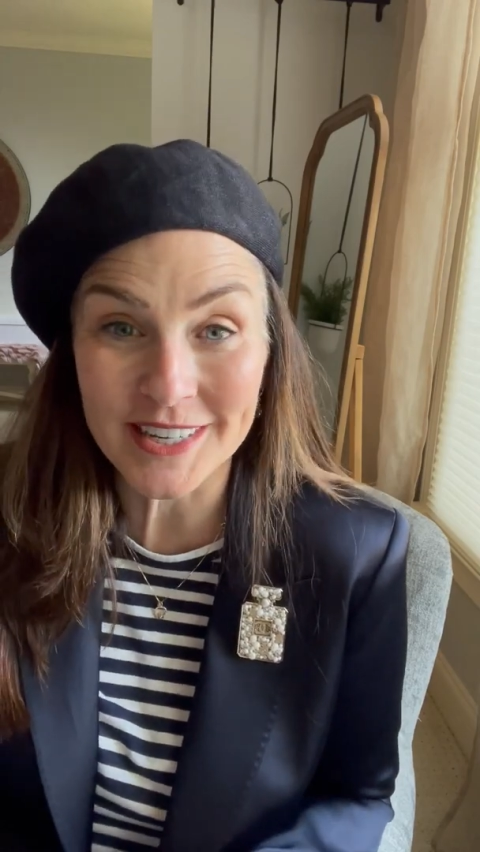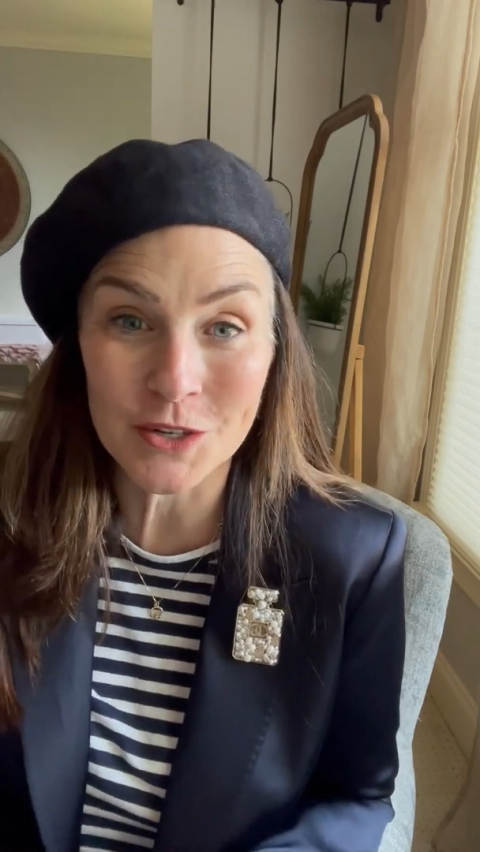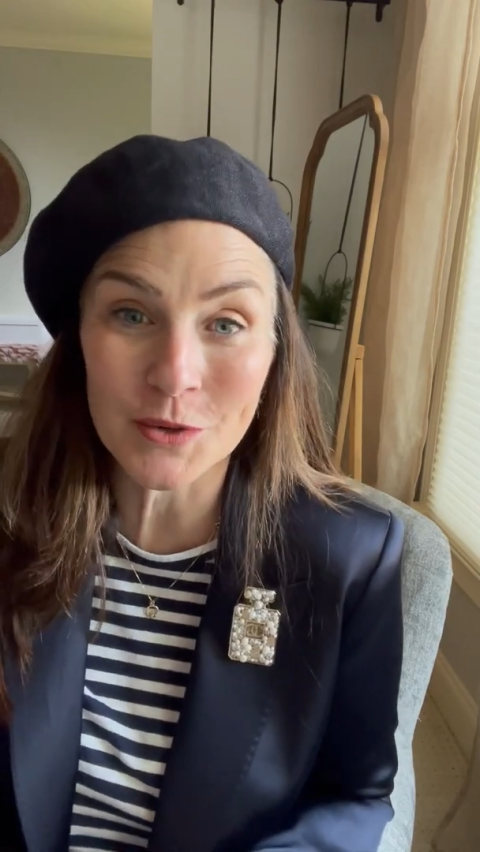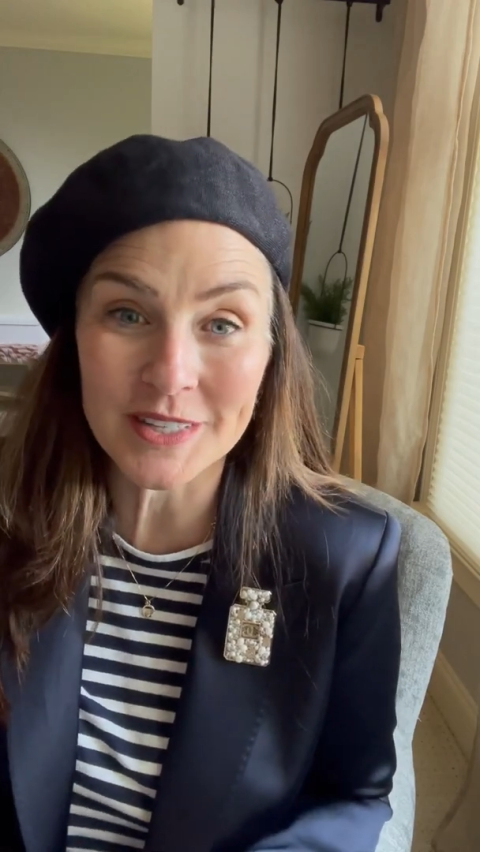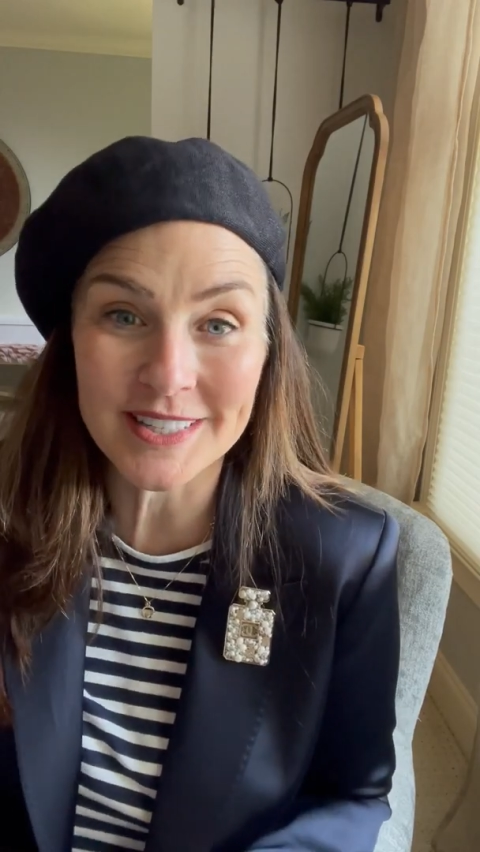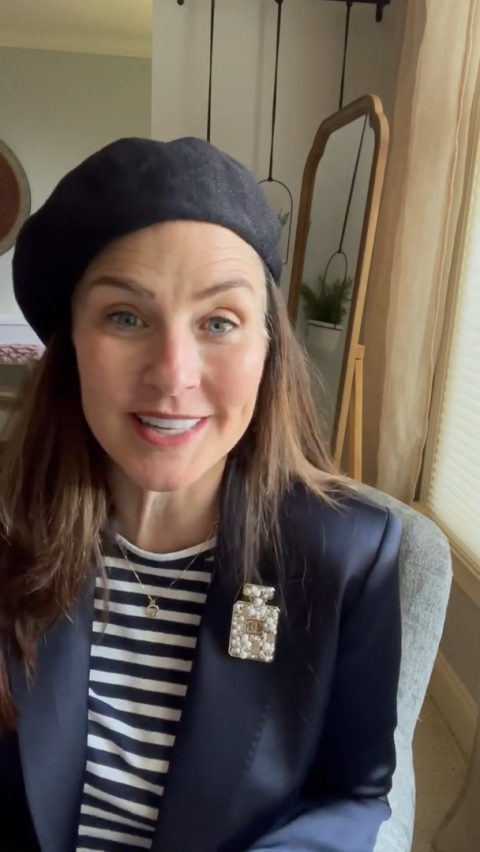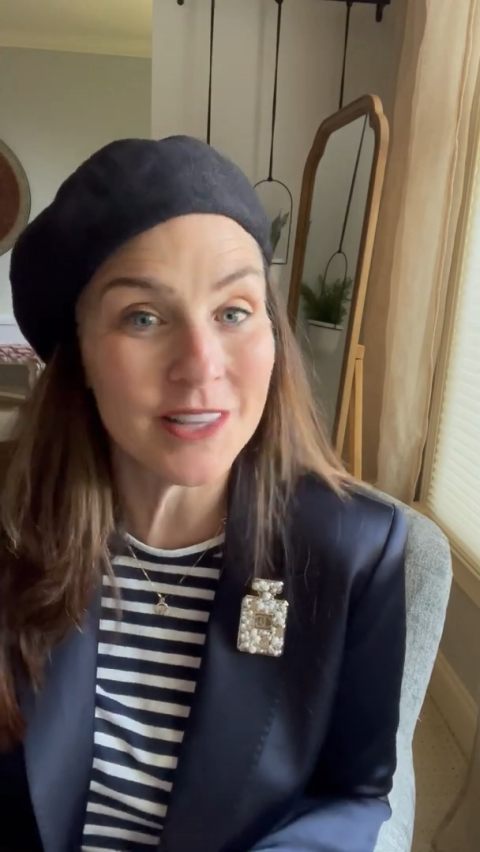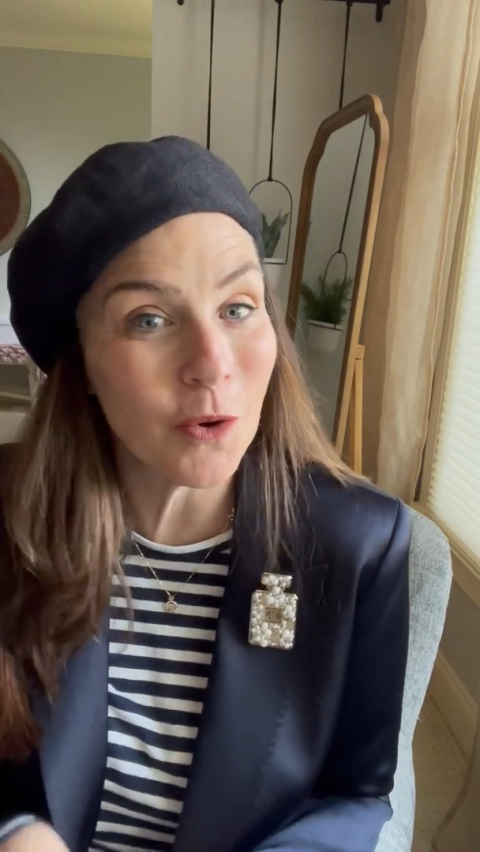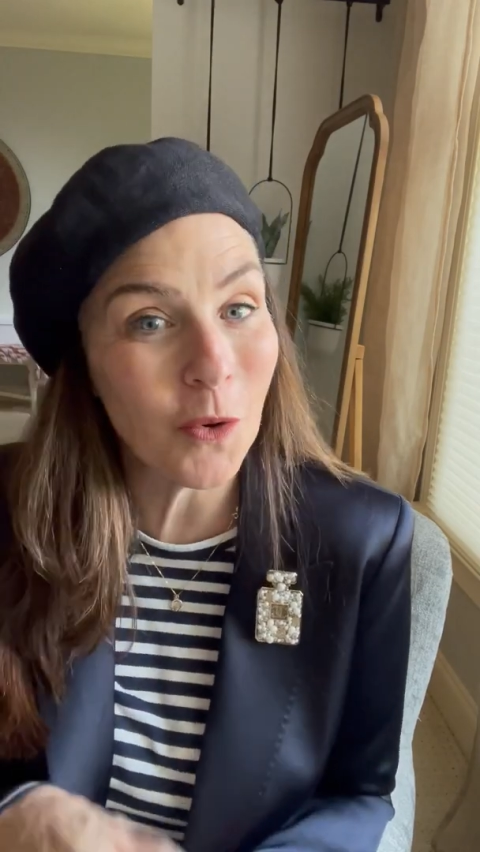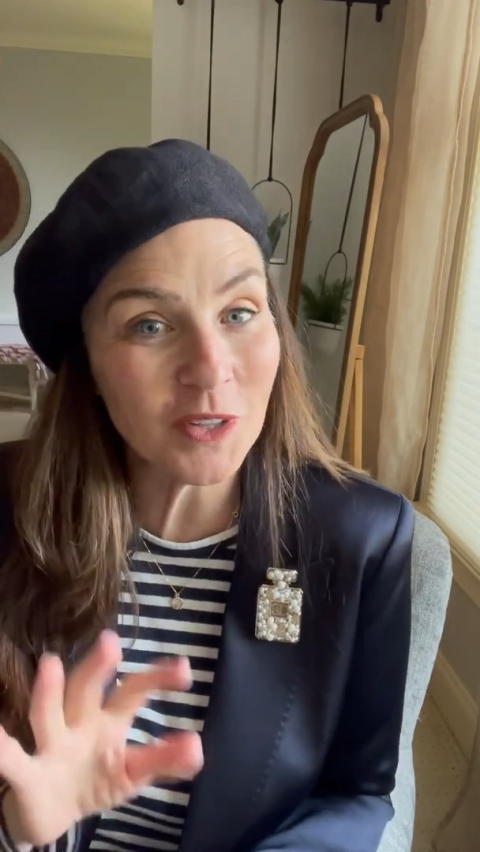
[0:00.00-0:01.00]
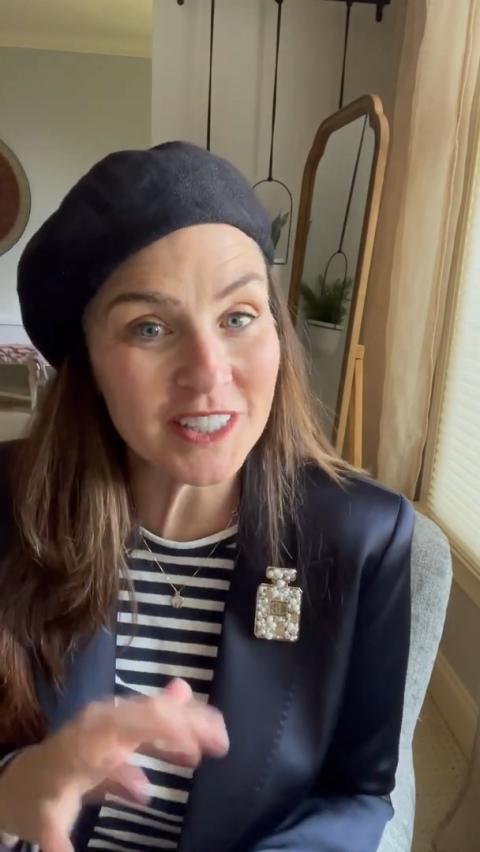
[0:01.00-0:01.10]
and you can see the whole